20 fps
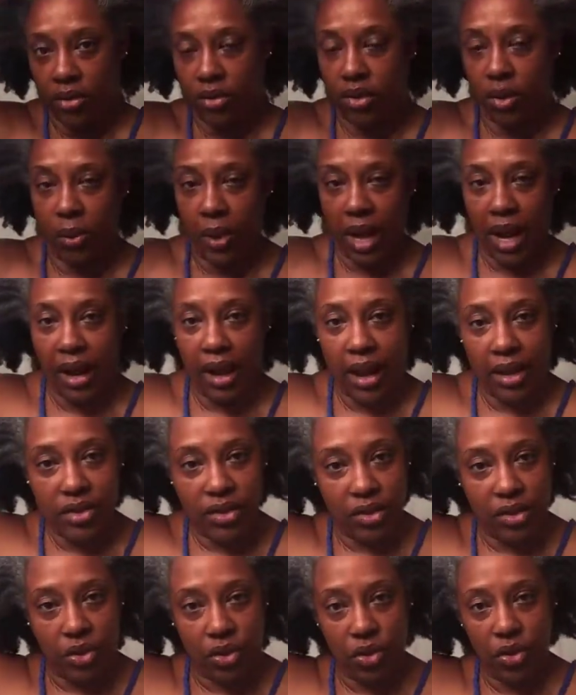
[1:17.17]
So what I like
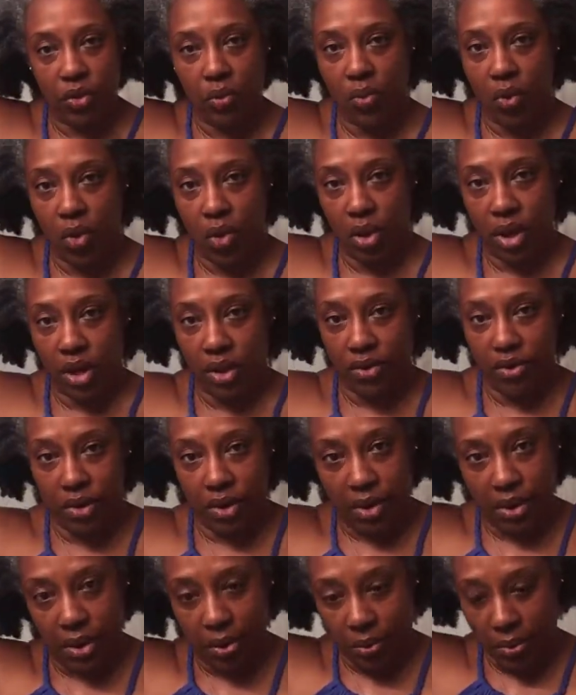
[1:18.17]
to use more is
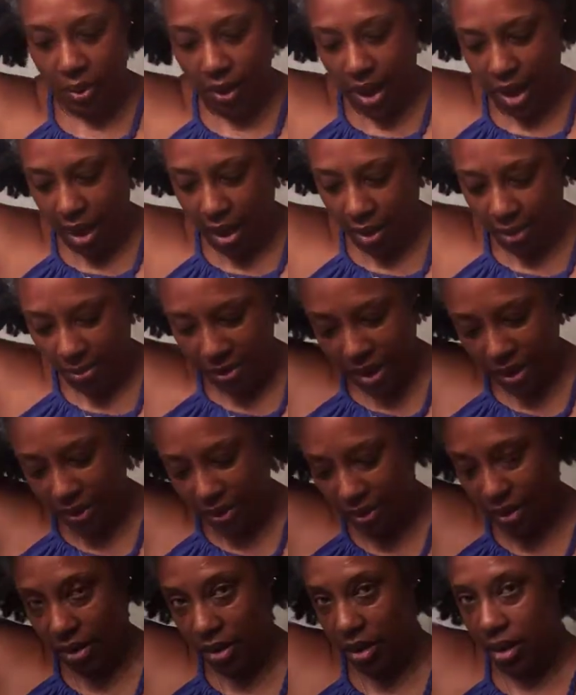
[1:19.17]
the herbal hair
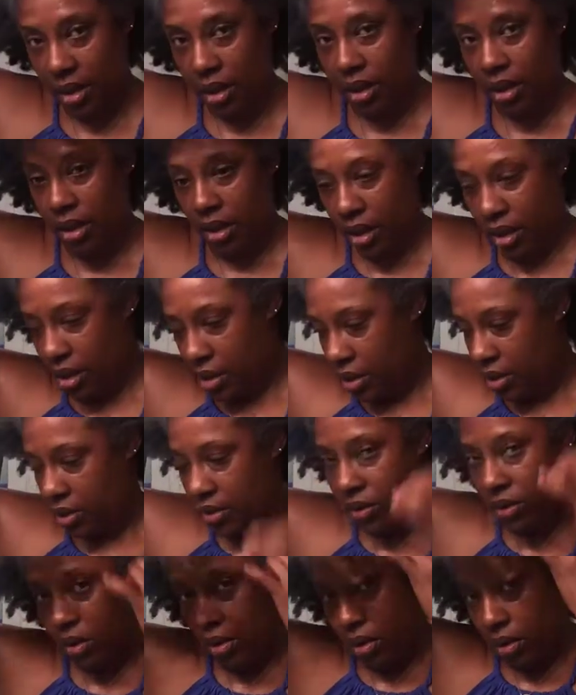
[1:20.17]
mist.
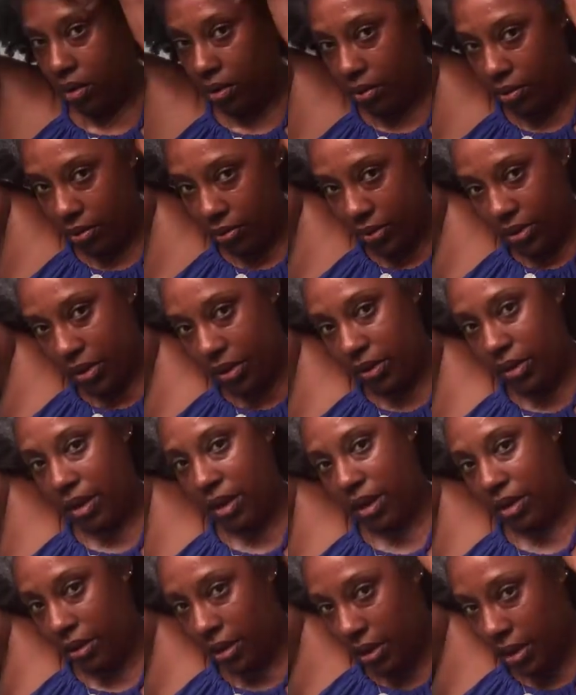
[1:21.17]
So I'm just
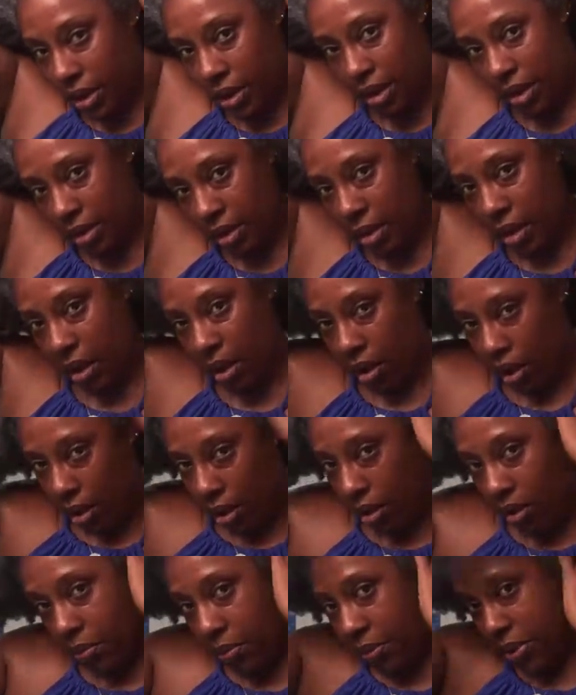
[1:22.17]
gonna
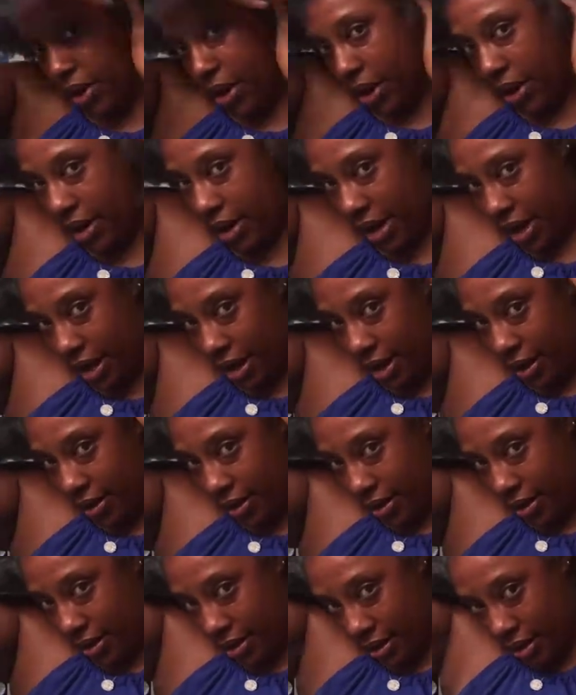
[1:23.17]
part
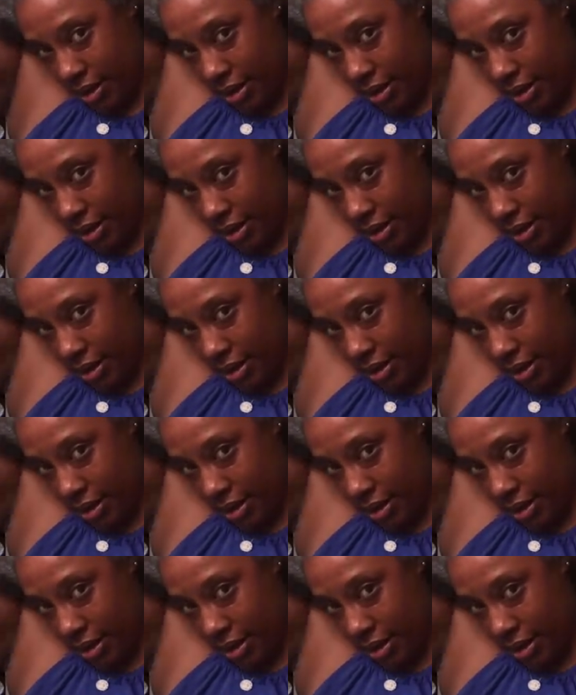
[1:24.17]
it.